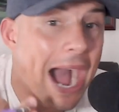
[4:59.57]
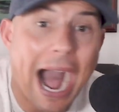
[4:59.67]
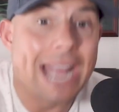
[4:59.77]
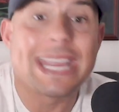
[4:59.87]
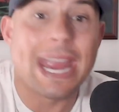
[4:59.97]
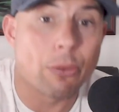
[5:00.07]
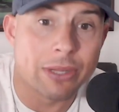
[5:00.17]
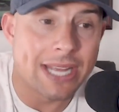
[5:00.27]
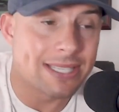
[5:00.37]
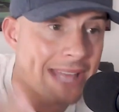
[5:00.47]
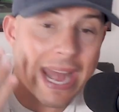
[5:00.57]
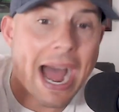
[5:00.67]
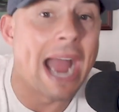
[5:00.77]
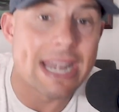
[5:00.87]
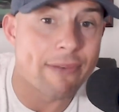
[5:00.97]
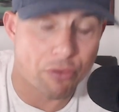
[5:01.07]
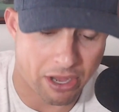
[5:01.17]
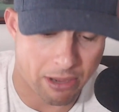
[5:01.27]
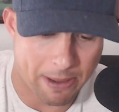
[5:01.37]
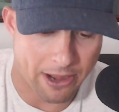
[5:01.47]
I can't relate to that. I never
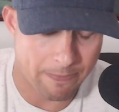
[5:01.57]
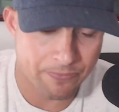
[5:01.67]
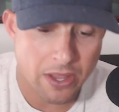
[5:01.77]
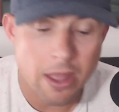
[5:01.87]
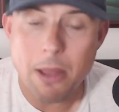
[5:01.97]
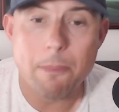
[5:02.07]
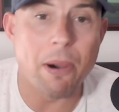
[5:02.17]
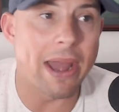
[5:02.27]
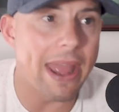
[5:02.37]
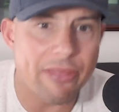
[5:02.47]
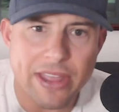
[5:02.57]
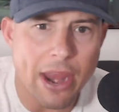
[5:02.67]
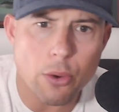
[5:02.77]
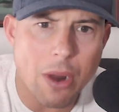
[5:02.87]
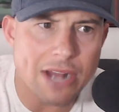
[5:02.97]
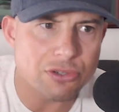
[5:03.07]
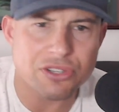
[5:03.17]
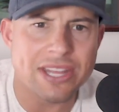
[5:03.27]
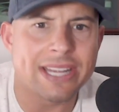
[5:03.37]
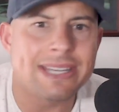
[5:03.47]
about it. But the Aaron
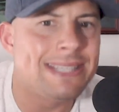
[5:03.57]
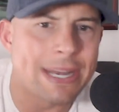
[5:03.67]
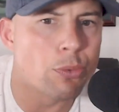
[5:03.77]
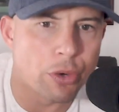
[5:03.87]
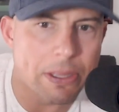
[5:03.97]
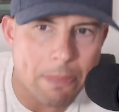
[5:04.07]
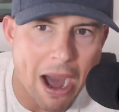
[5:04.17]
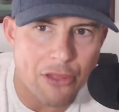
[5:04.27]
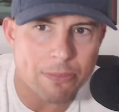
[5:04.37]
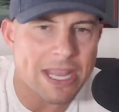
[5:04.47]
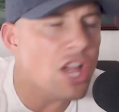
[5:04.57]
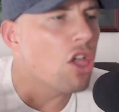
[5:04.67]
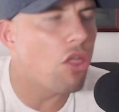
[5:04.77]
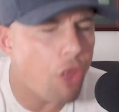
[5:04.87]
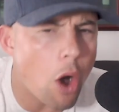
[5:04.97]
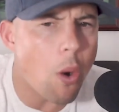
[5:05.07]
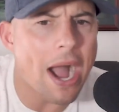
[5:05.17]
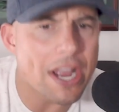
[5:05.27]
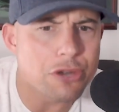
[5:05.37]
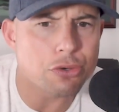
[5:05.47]
Rodgers thing didn't really bother me, though
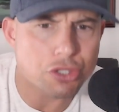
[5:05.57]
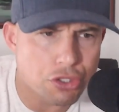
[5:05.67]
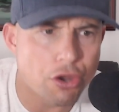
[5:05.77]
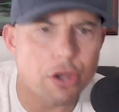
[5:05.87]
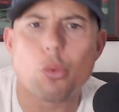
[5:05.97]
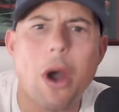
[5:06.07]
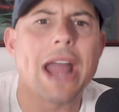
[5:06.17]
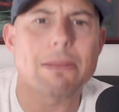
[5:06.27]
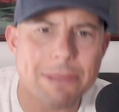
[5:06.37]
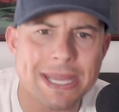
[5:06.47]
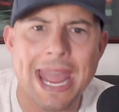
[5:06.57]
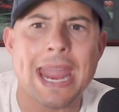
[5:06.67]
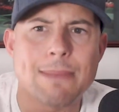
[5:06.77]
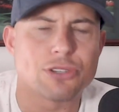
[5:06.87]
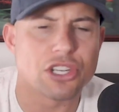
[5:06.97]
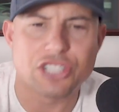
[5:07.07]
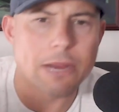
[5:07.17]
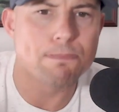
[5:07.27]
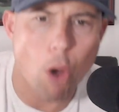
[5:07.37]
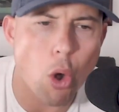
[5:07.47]
I understood why it became such a
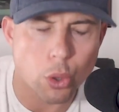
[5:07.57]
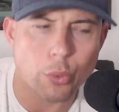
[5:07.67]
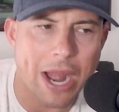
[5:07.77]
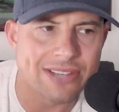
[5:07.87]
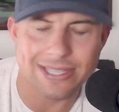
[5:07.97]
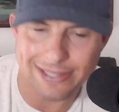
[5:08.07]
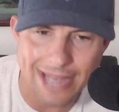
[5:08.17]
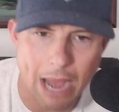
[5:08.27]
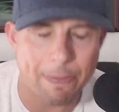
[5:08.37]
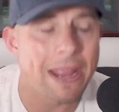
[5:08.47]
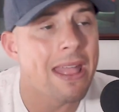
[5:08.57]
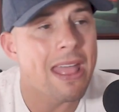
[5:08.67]
polarizing topic.